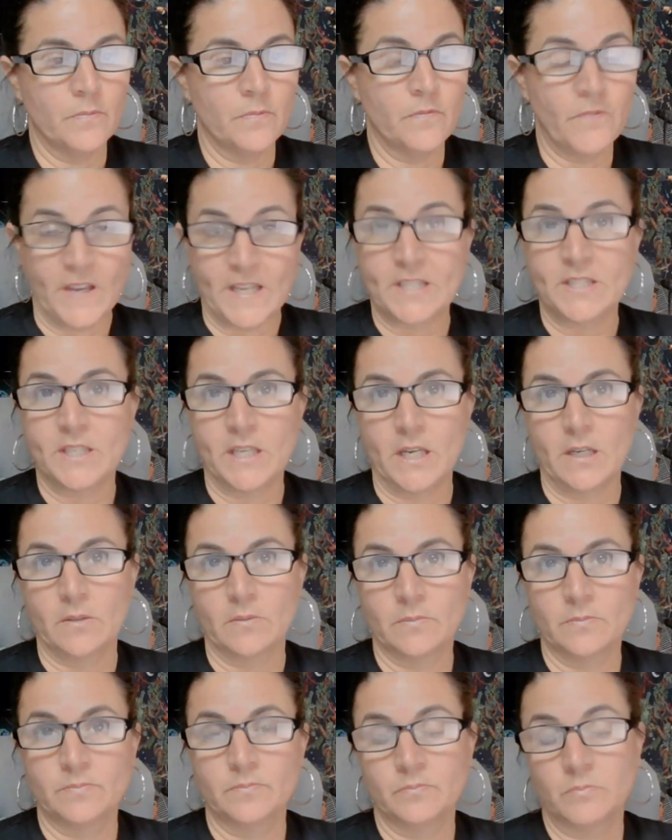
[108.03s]
fixing.
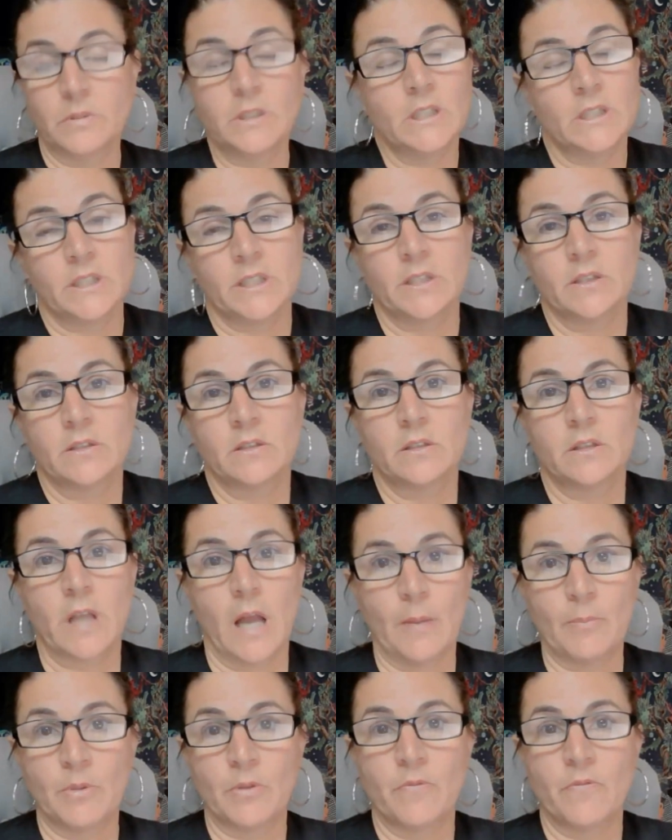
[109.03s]
Really,
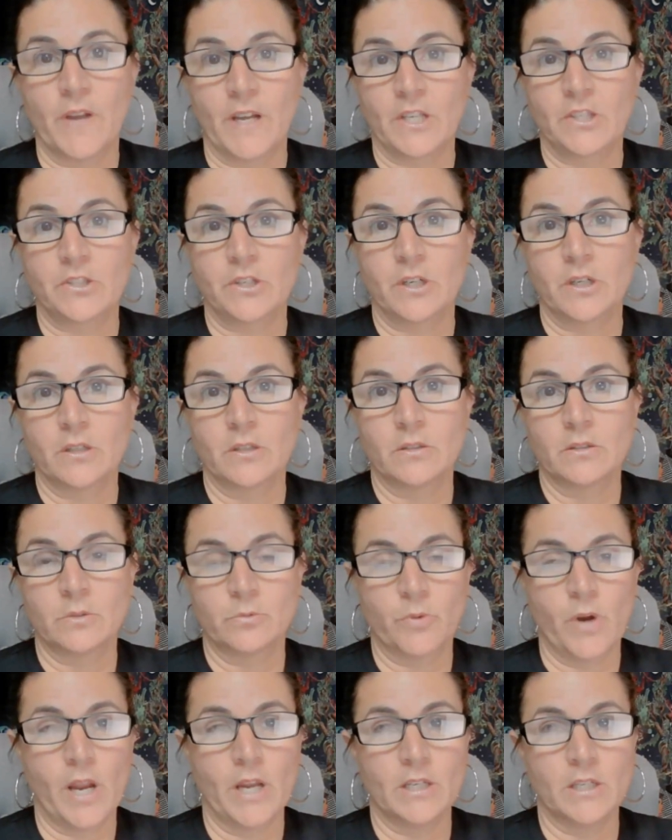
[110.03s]
I'm the fixer, the
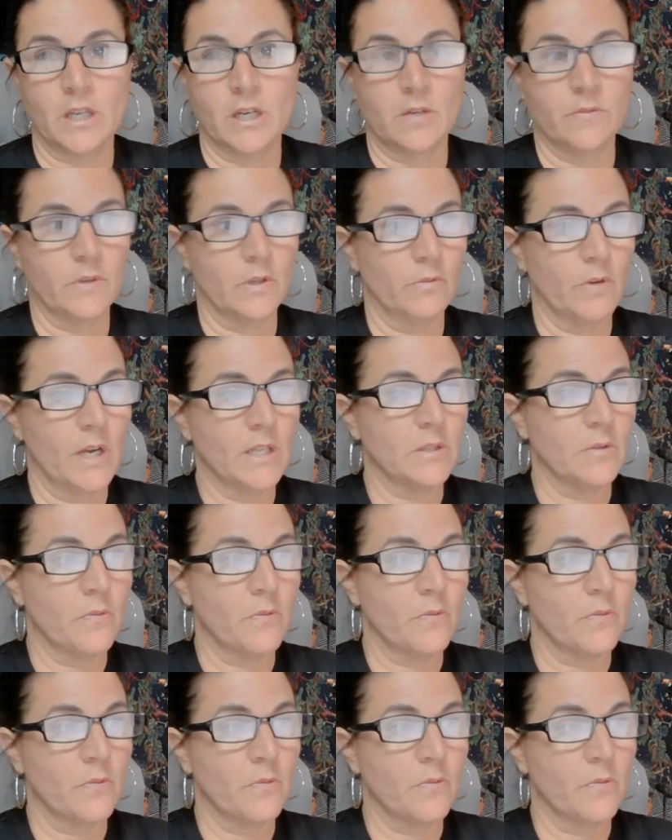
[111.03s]
Ray Donovan, right?